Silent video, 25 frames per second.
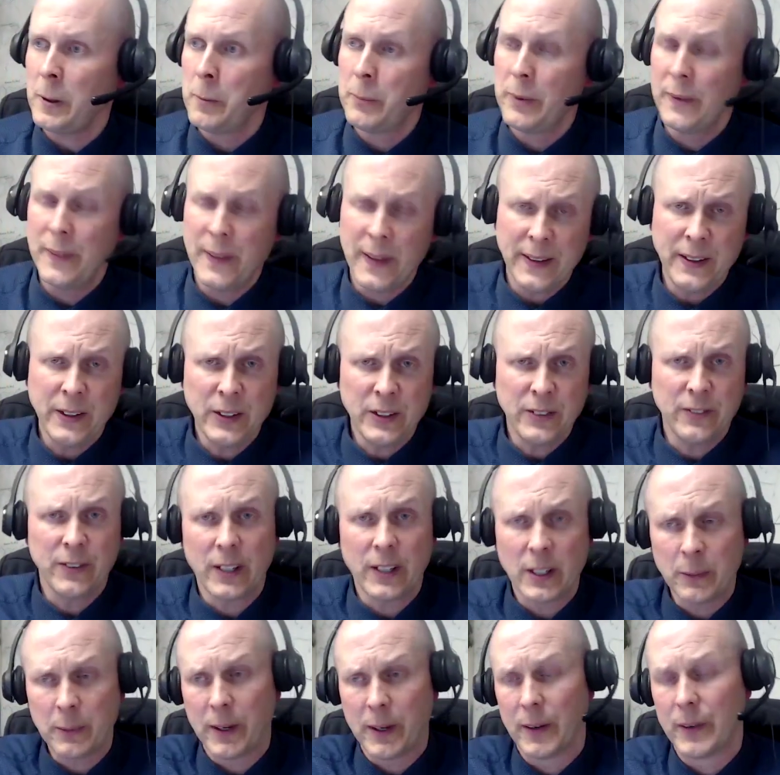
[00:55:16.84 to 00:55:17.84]
But then you
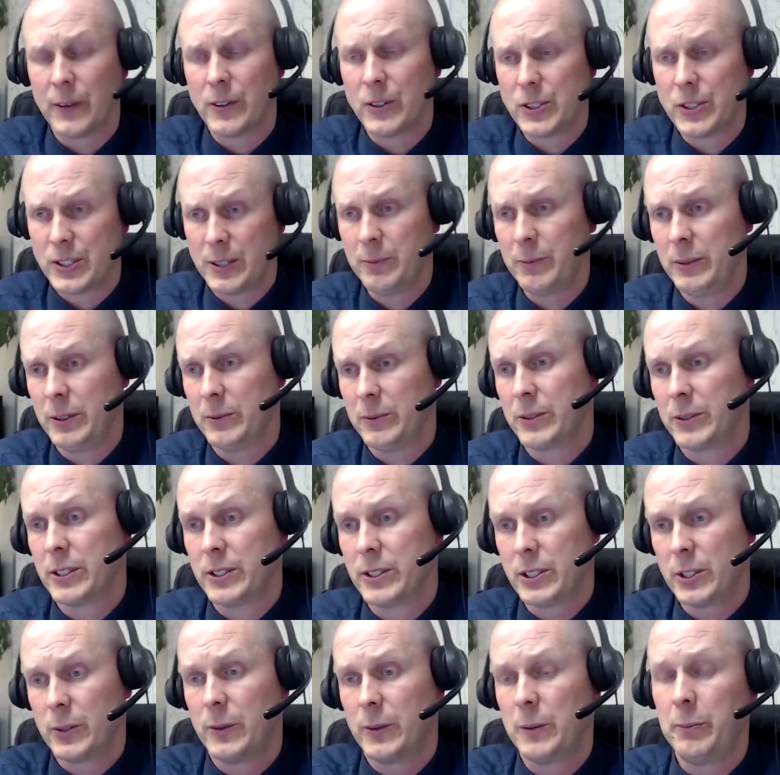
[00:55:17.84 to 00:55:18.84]
develop other symptoms.
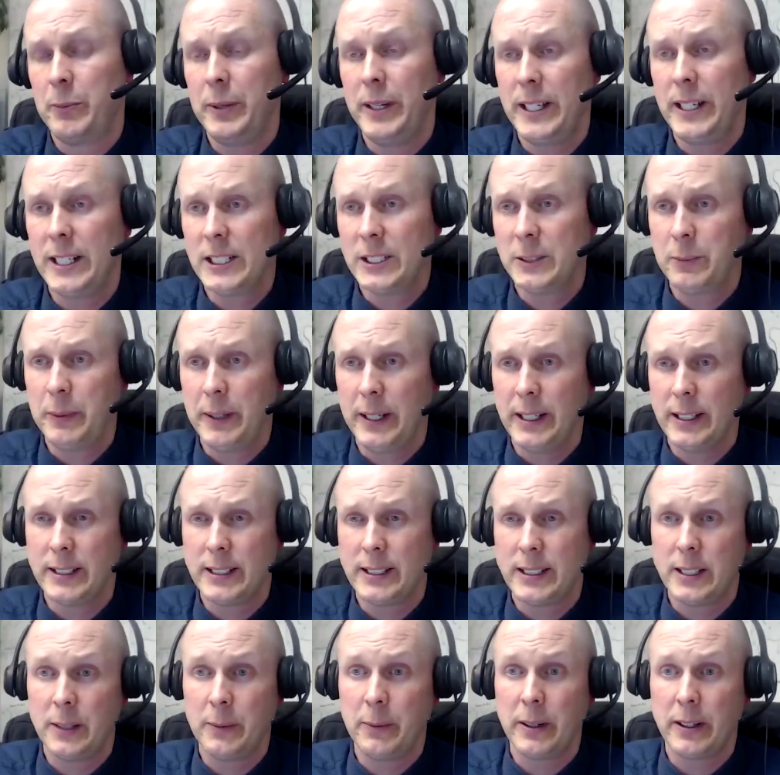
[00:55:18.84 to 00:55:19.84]
And so in PSP,
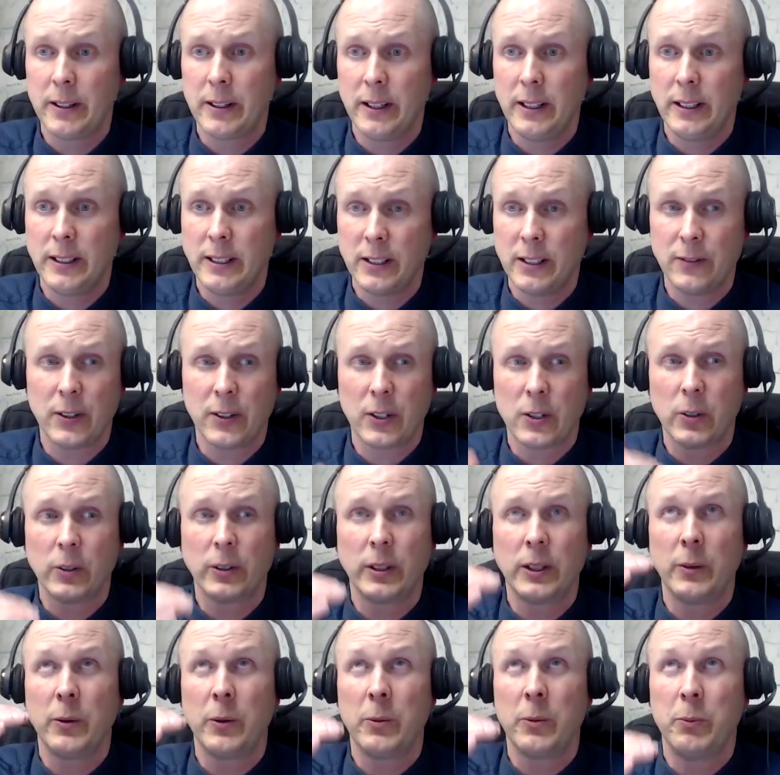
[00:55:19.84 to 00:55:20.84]
it's typically
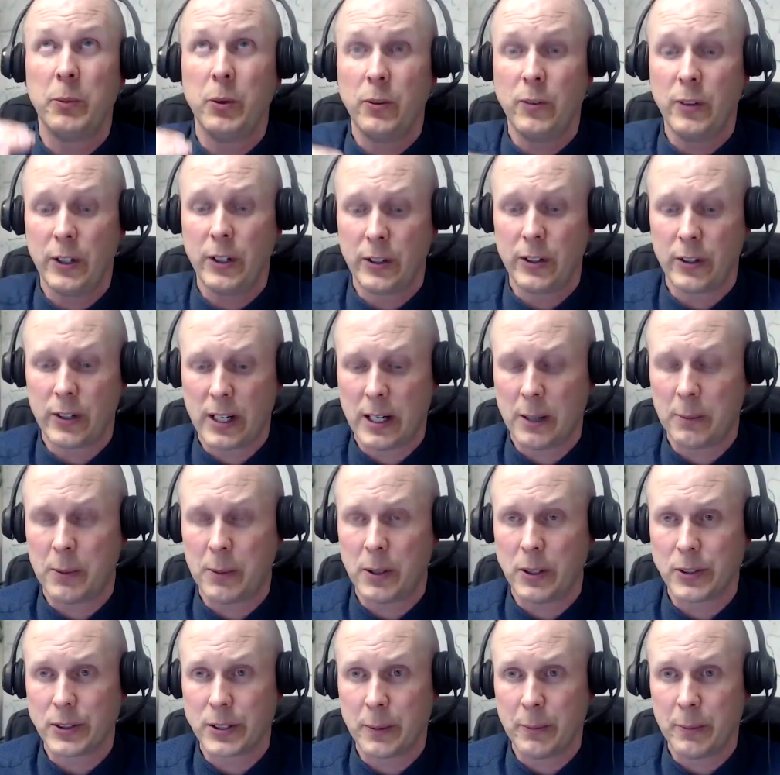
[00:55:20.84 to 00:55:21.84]
difficulty with moving your
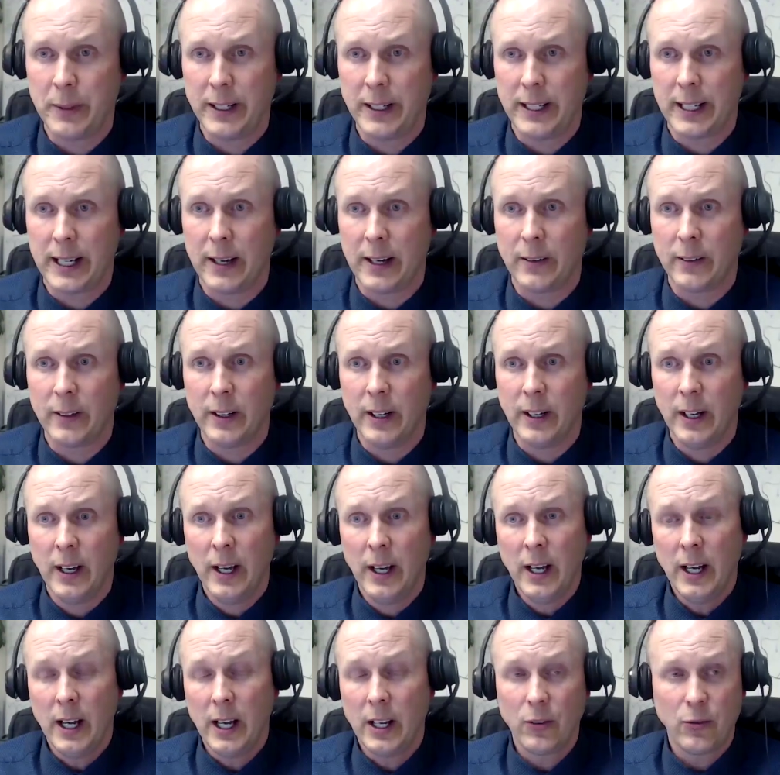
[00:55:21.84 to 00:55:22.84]
eyeballs up and down
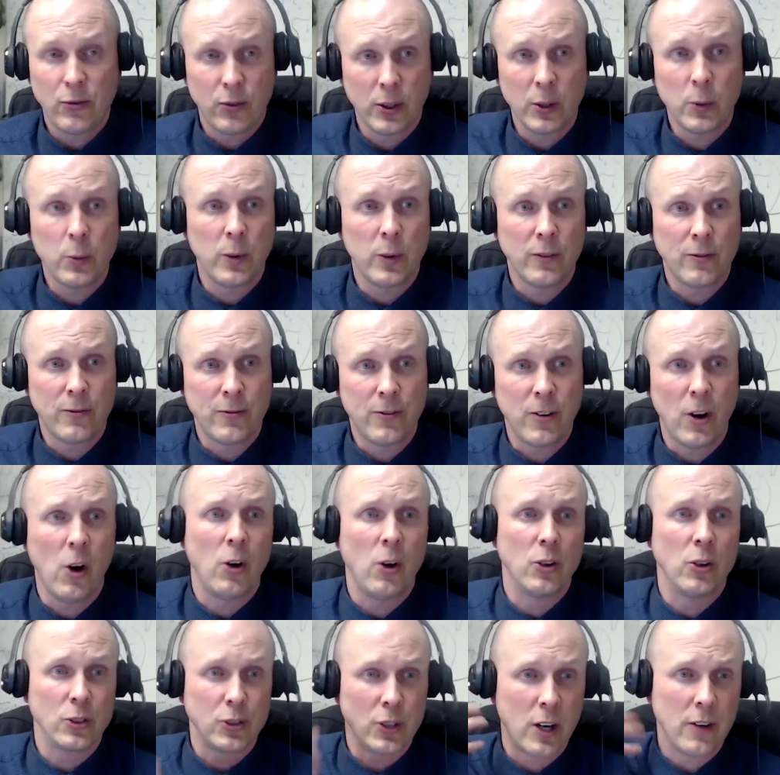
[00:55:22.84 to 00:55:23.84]
and frequent
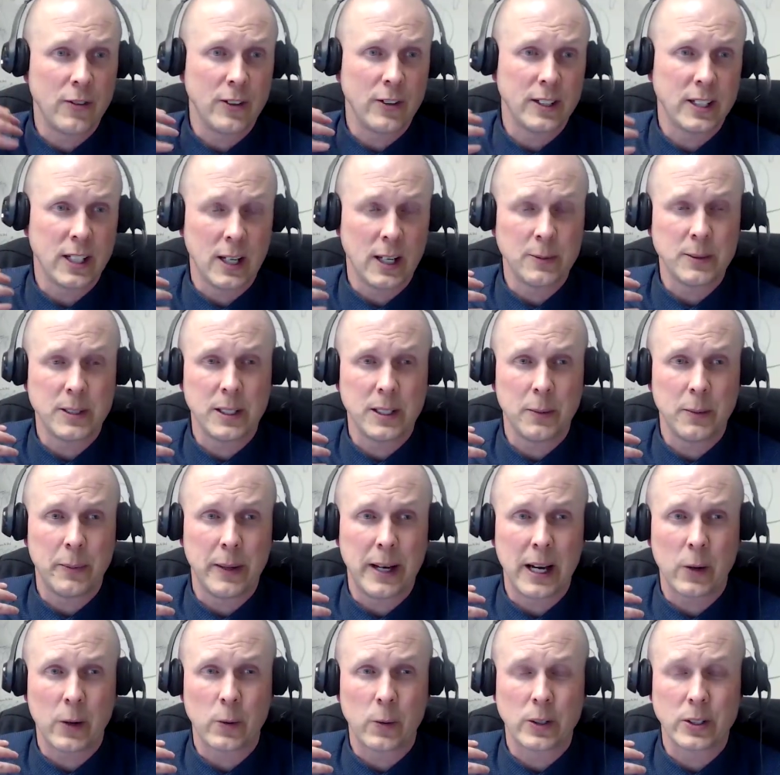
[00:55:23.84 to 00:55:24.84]
falls, oftentimes in the
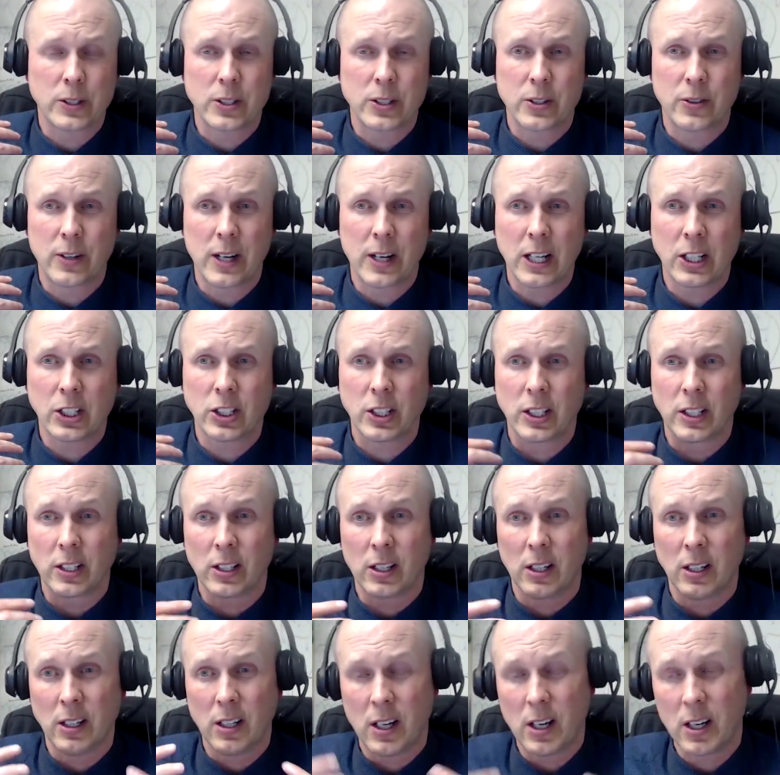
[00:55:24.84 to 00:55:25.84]
backwards direction,
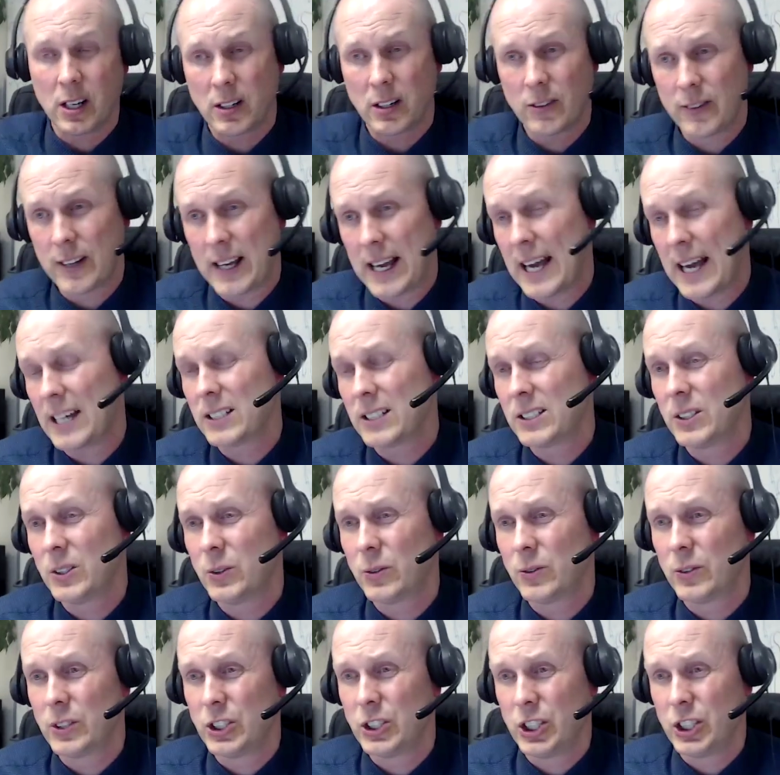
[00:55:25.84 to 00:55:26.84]
a lot of
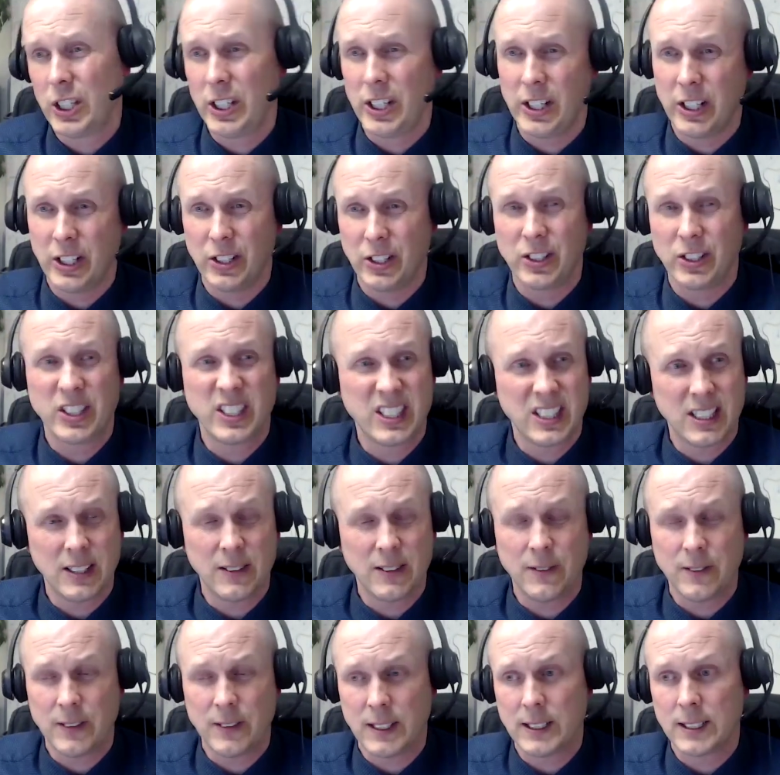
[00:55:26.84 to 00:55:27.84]
axial rigidity or
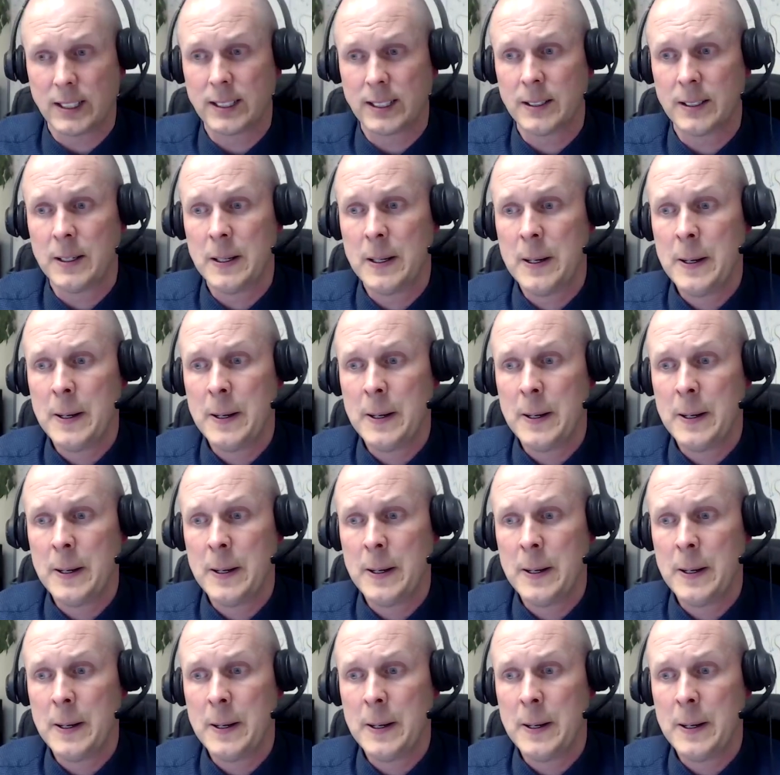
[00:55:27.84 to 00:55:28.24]
stiffness.